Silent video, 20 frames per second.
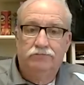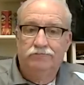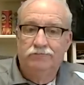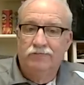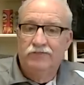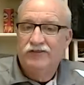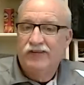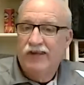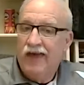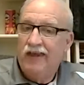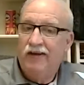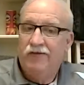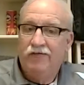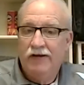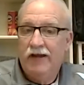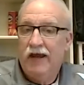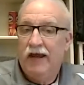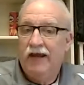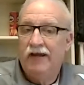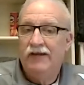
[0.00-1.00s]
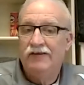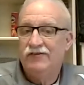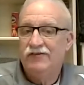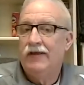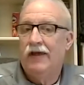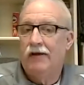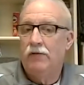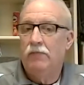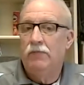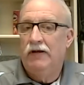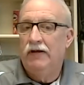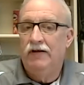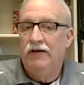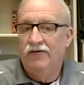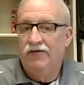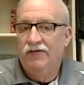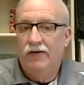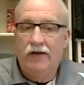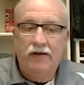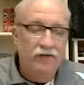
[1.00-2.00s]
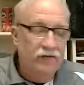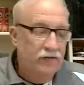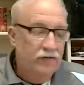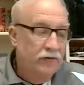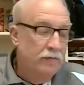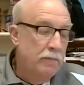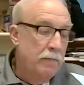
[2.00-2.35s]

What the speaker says: It's kind of an A statement in a sense.